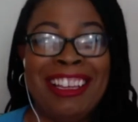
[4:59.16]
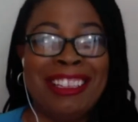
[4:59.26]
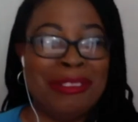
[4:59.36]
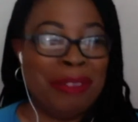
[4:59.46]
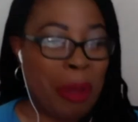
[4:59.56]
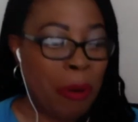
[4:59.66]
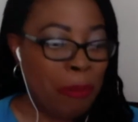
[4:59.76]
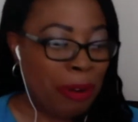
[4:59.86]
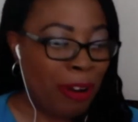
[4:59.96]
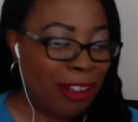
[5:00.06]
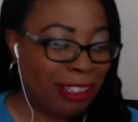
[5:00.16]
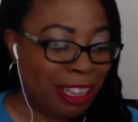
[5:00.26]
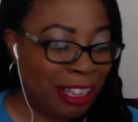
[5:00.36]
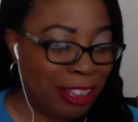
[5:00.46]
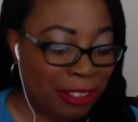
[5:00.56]
to reopen
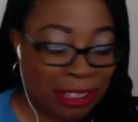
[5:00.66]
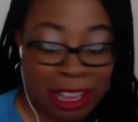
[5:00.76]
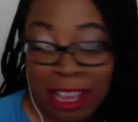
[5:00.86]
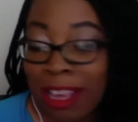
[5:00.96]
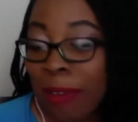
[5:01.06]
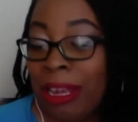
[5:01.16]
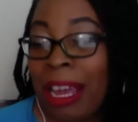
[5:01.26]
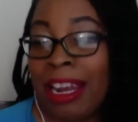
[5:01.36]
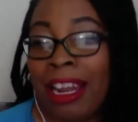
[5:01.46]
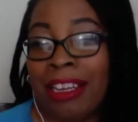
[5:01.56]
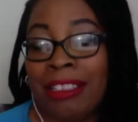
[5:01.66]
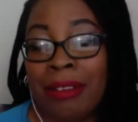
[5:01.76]
ourselves. We got a lot of stuff